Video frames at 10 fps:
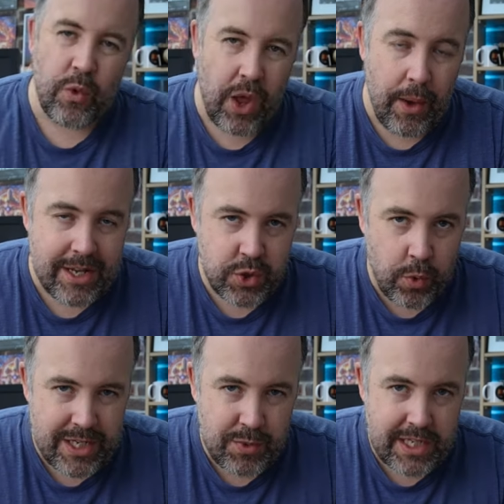Although, as
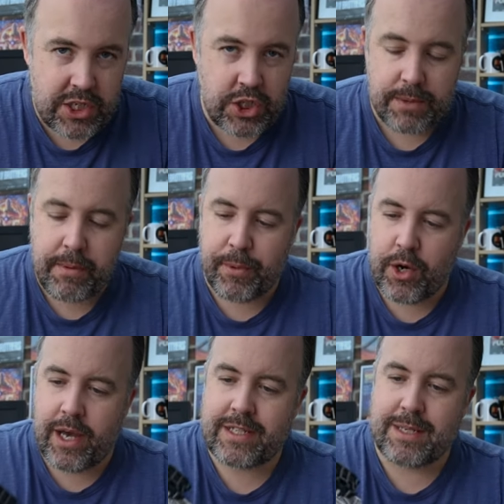always with these cheaper
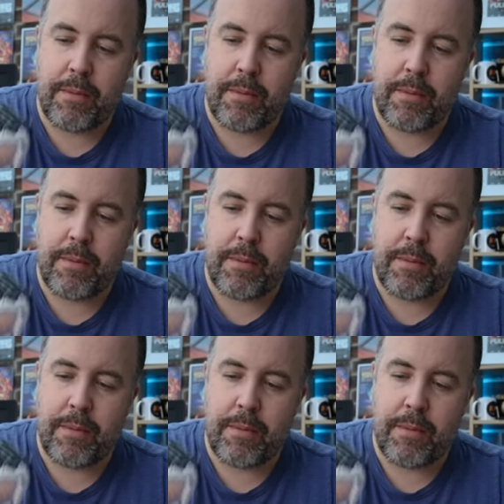products,